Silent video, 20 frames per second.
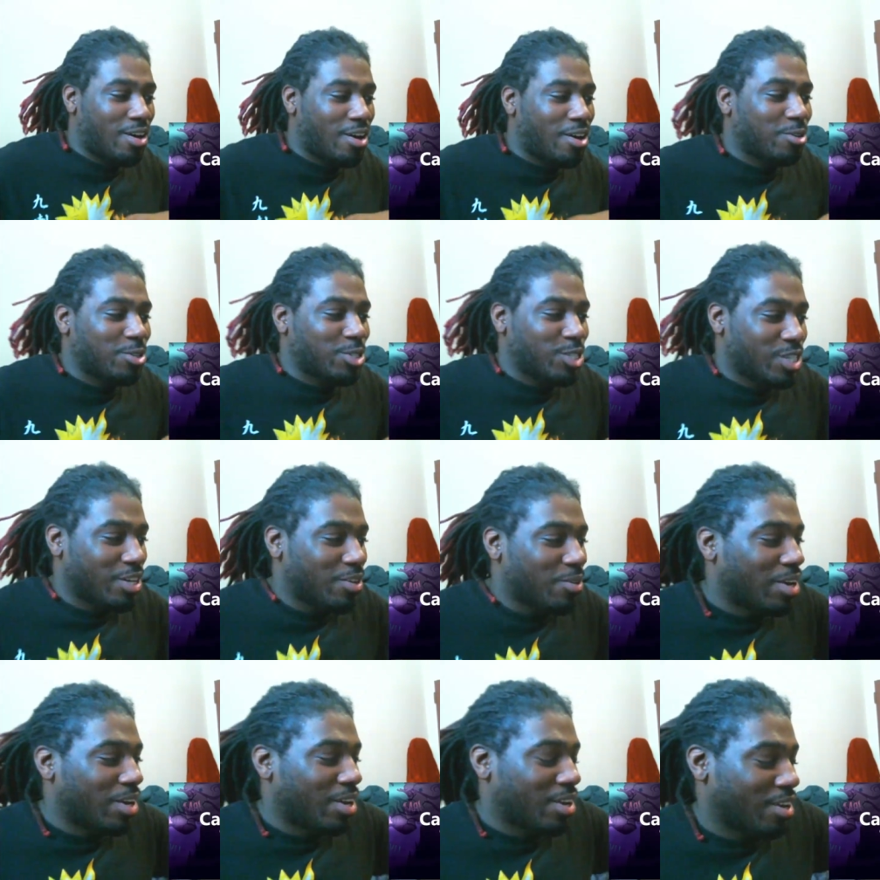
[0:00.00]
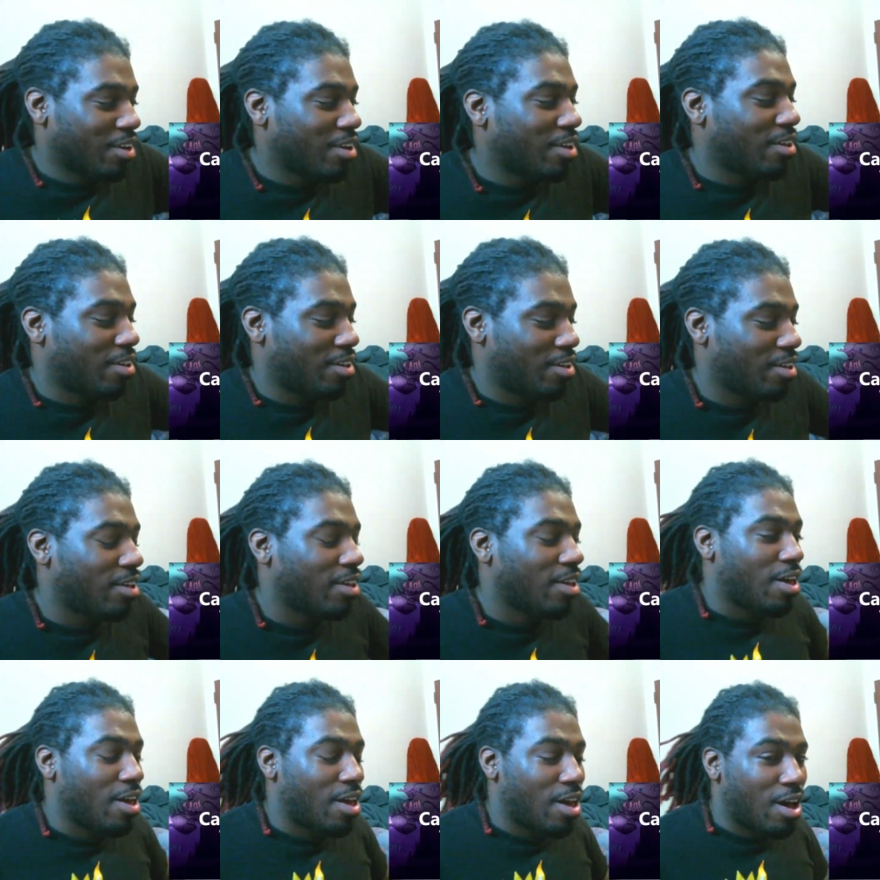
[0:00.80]
Oh shit, wait.
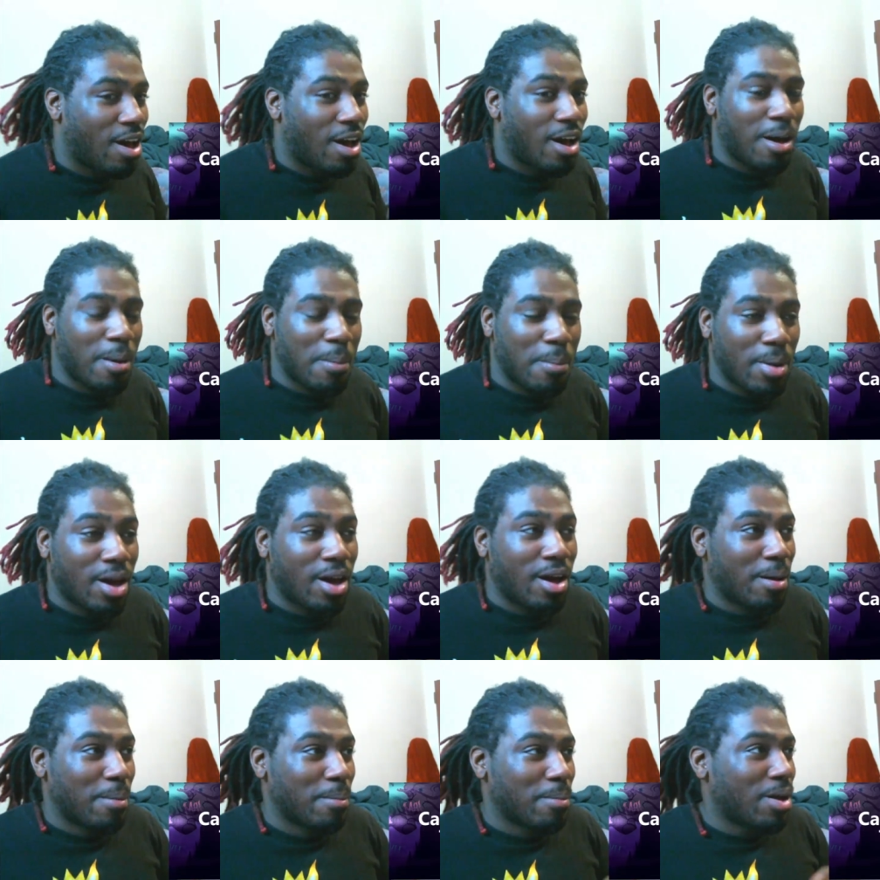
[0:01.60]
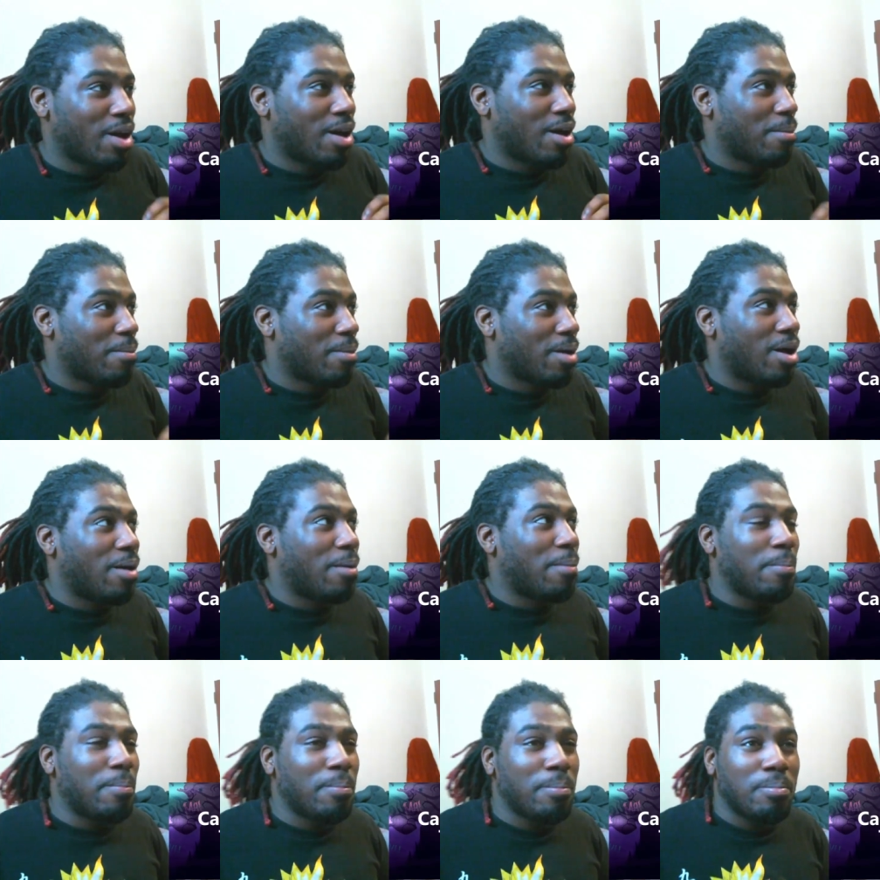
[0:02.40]
Um, um, um,
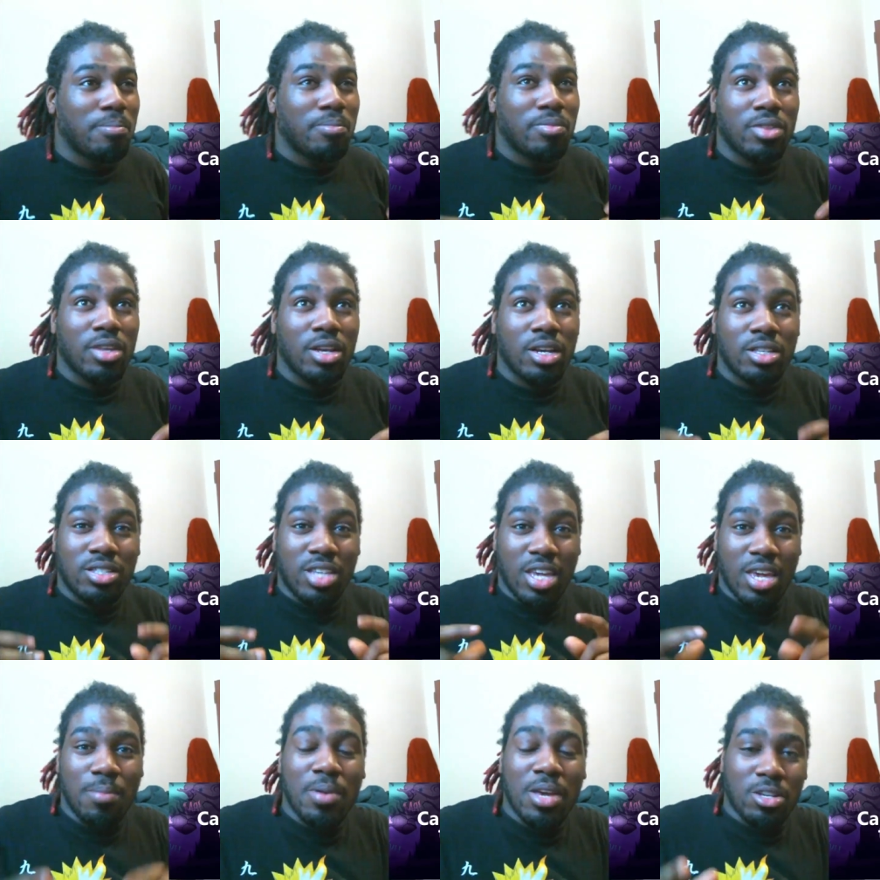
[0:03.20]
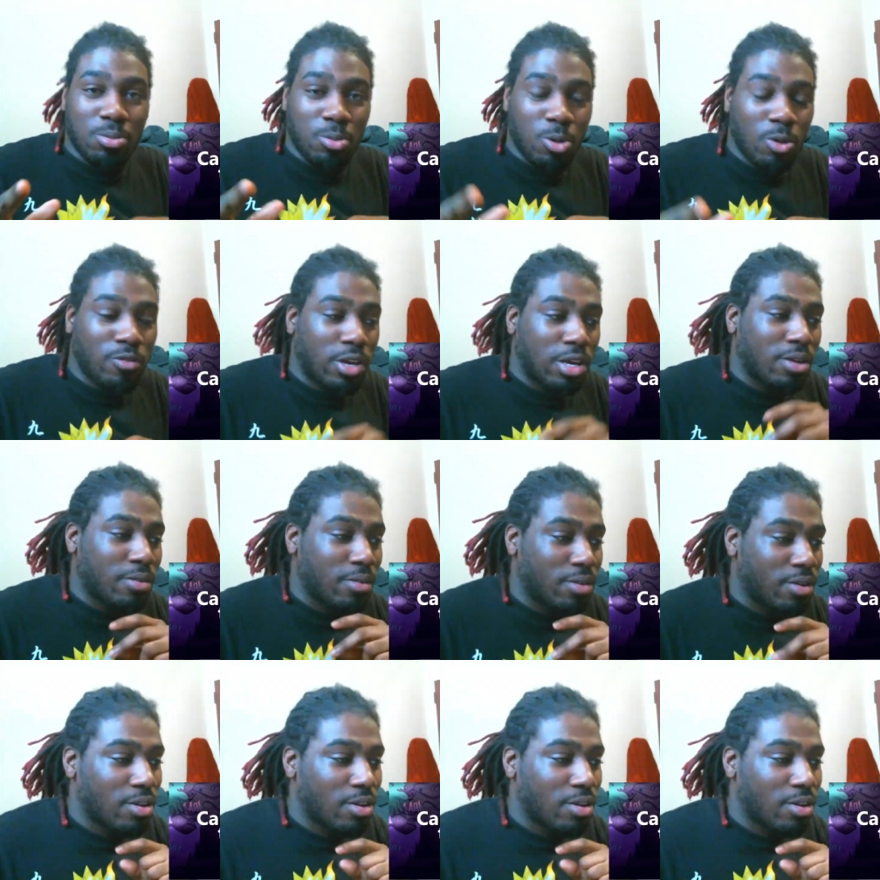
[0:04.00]
um, Teen Beach Movie.